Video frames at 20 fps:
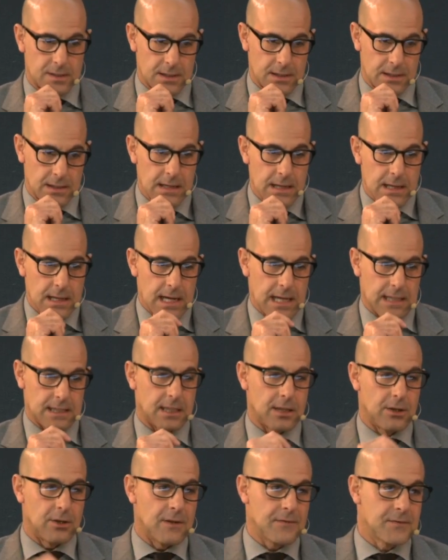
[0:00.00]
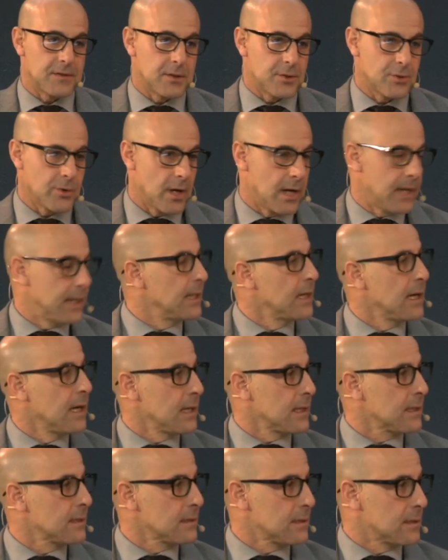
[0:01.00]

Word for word: And I think you have to try not